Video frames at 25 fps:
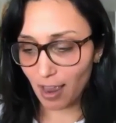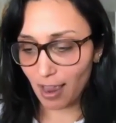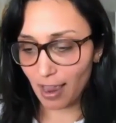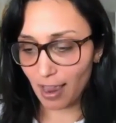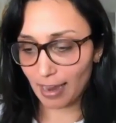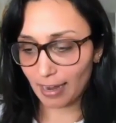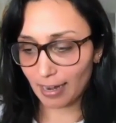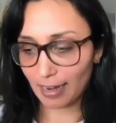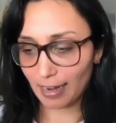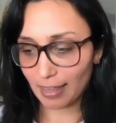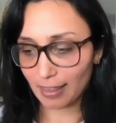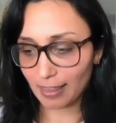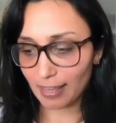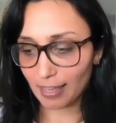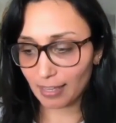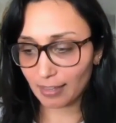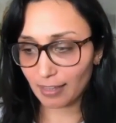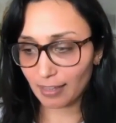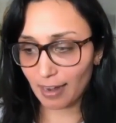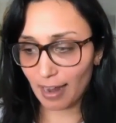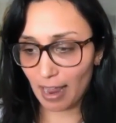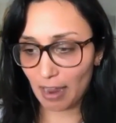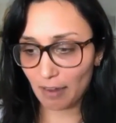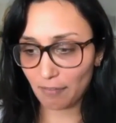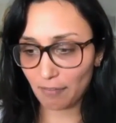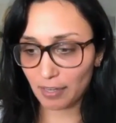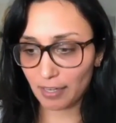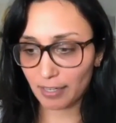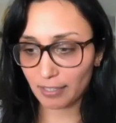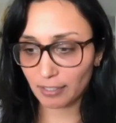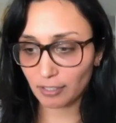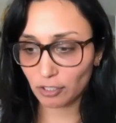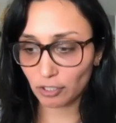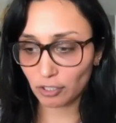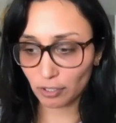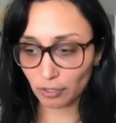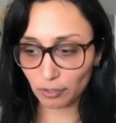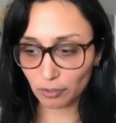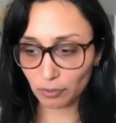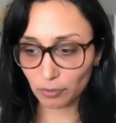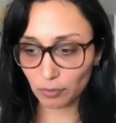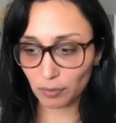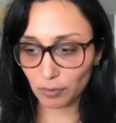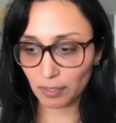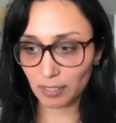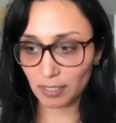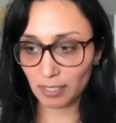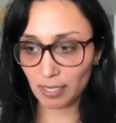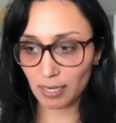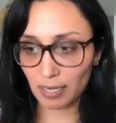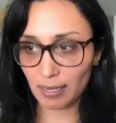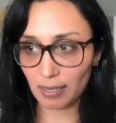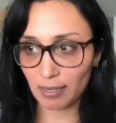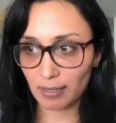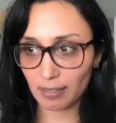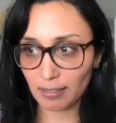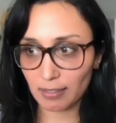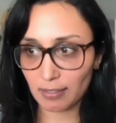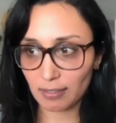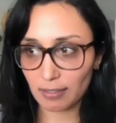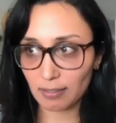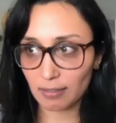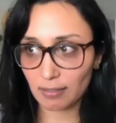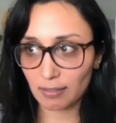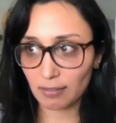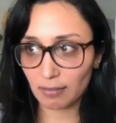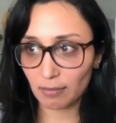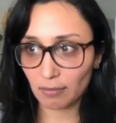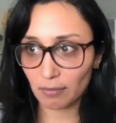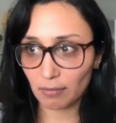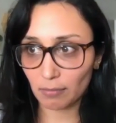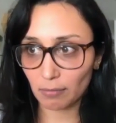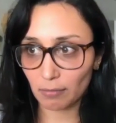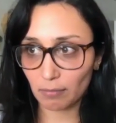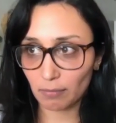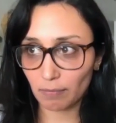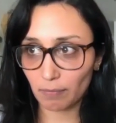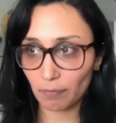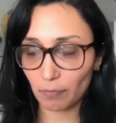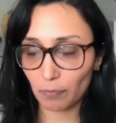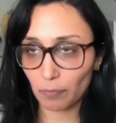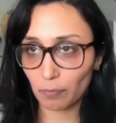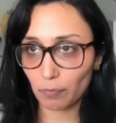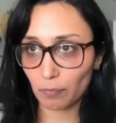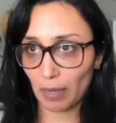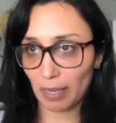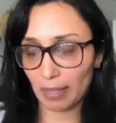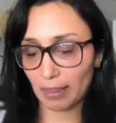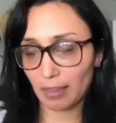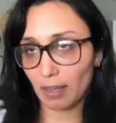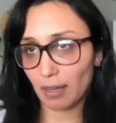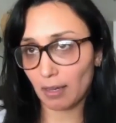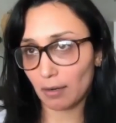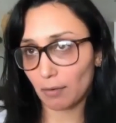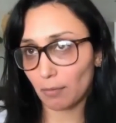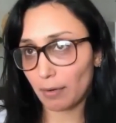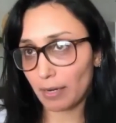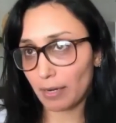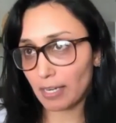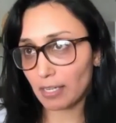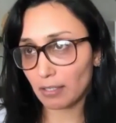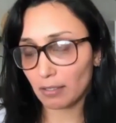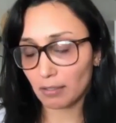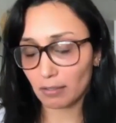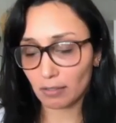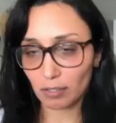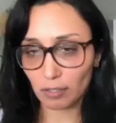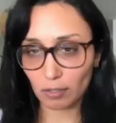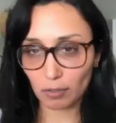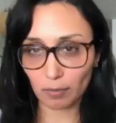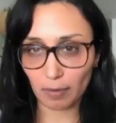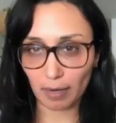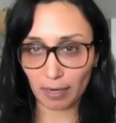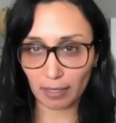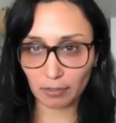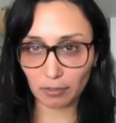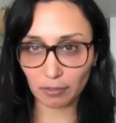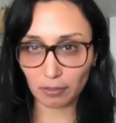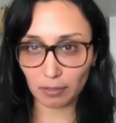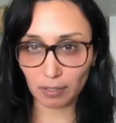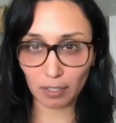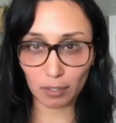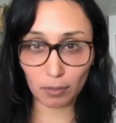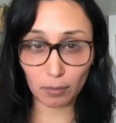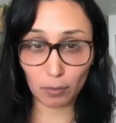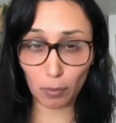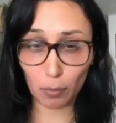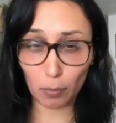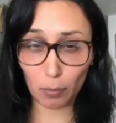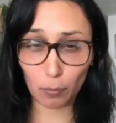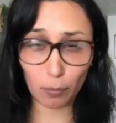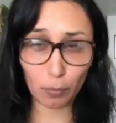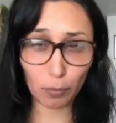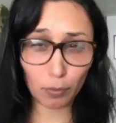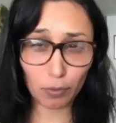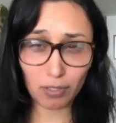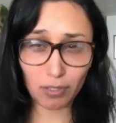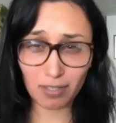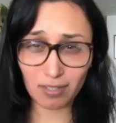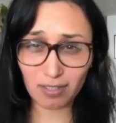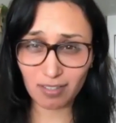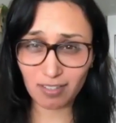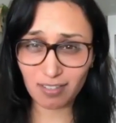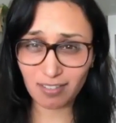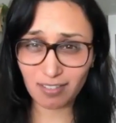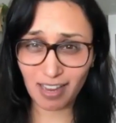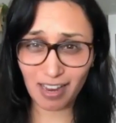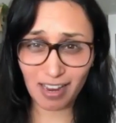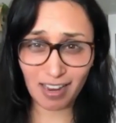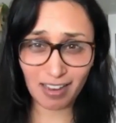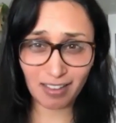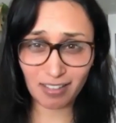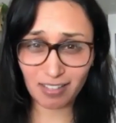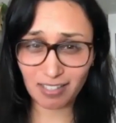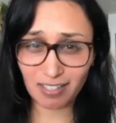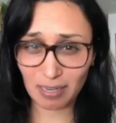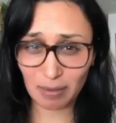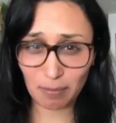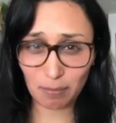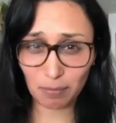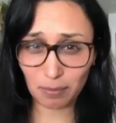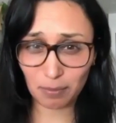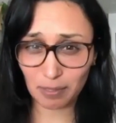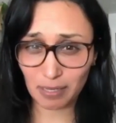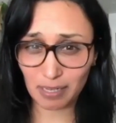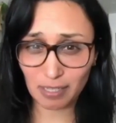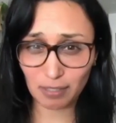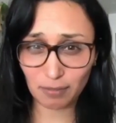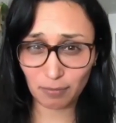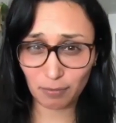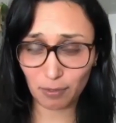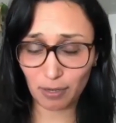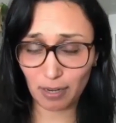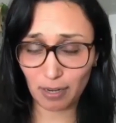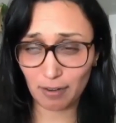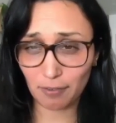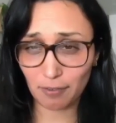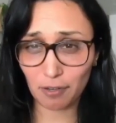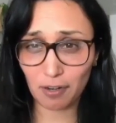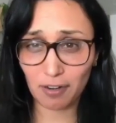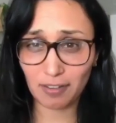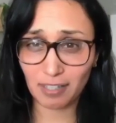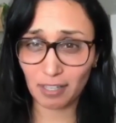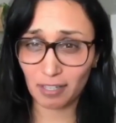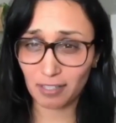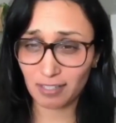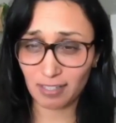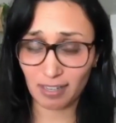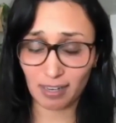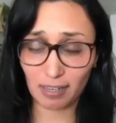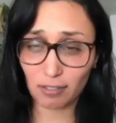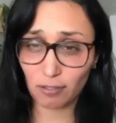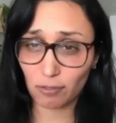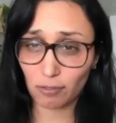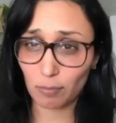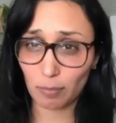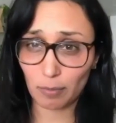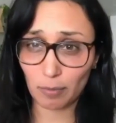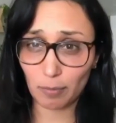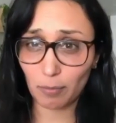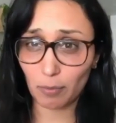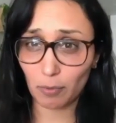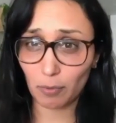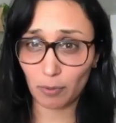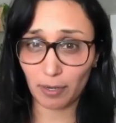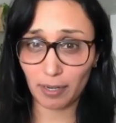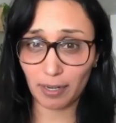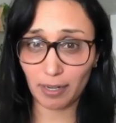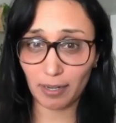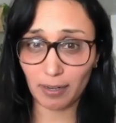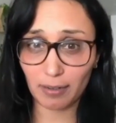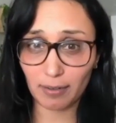And I think that having children is, I think, a reason to actually grow roots and stay in the same place forever. And that's like super boring.